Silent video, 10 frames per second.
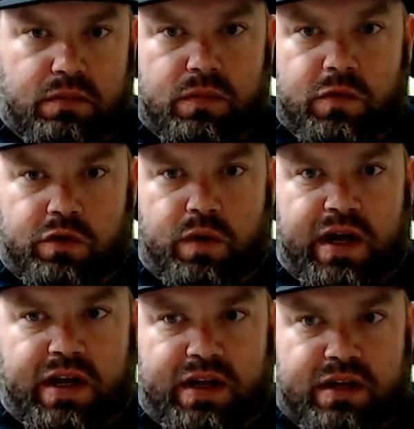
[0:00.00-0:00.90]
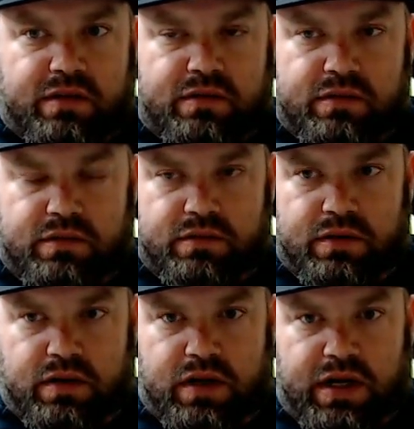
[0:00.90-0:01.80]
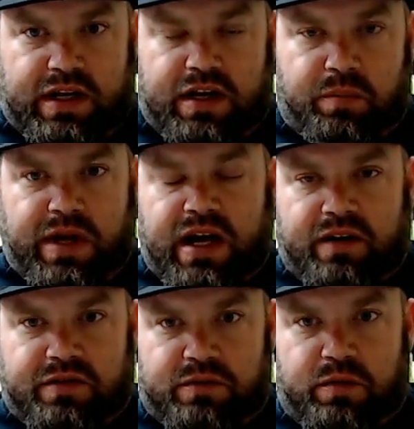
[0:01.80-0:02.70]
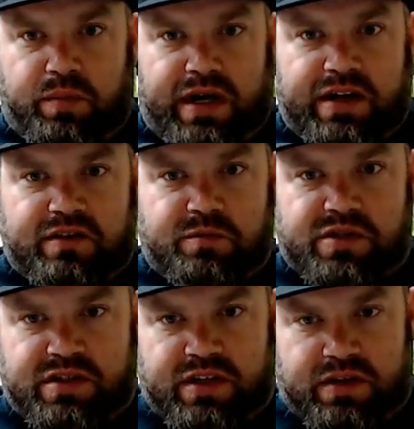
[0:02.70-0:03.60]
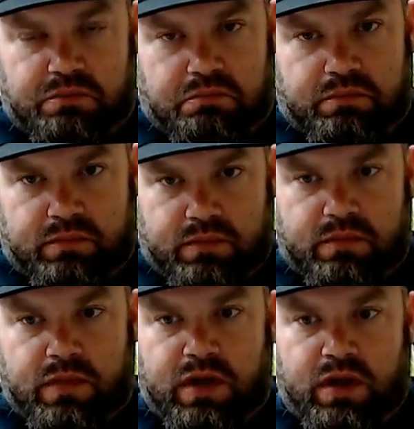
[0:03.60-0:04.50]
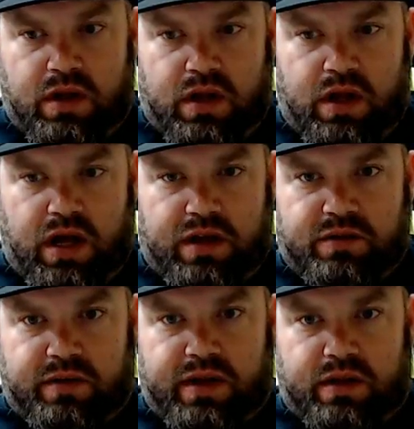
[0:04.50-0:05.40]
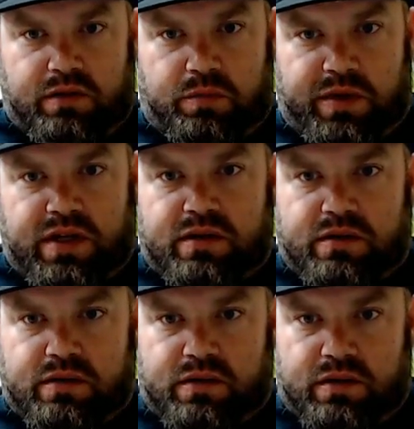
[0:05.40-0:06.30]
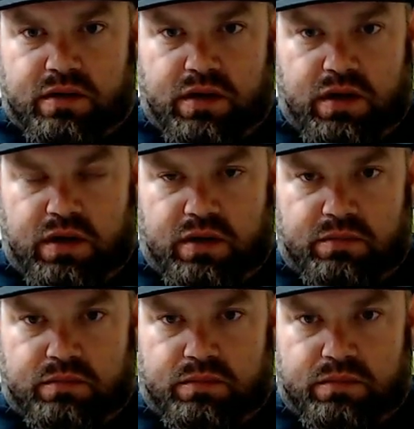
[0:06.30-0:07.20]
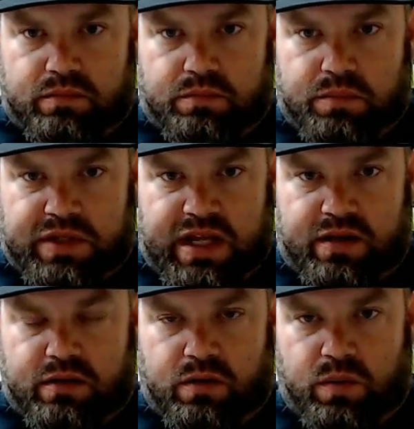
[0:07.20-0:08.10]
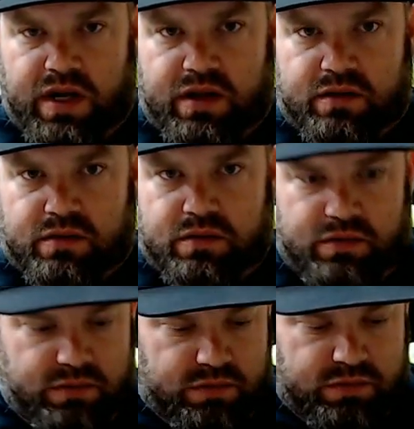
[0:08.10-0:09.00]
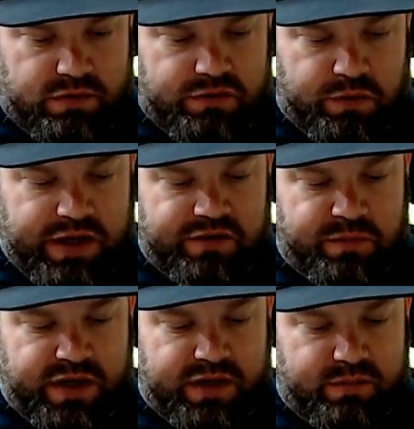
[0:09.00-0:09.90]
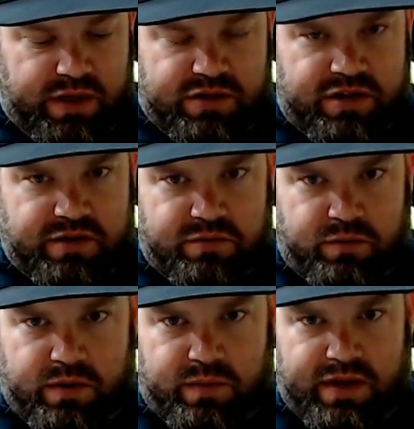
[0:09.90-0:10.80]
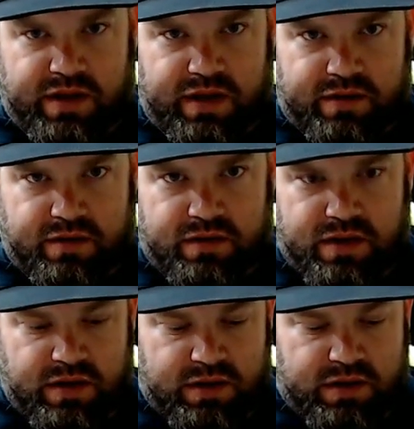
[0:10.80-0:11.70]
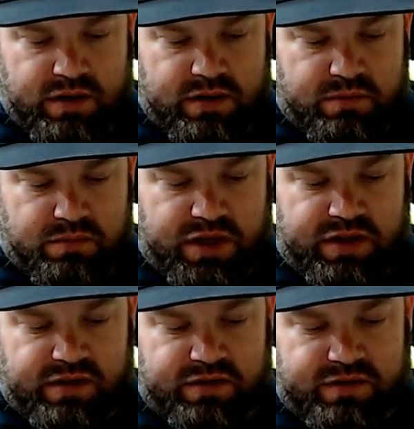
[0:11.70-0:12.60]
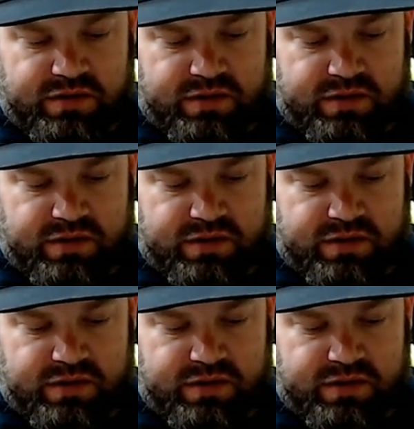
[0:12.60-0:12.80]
do I get a kickback if someone buys a machine? I do get a little bit, but that in no way sways my judgment one way or the other because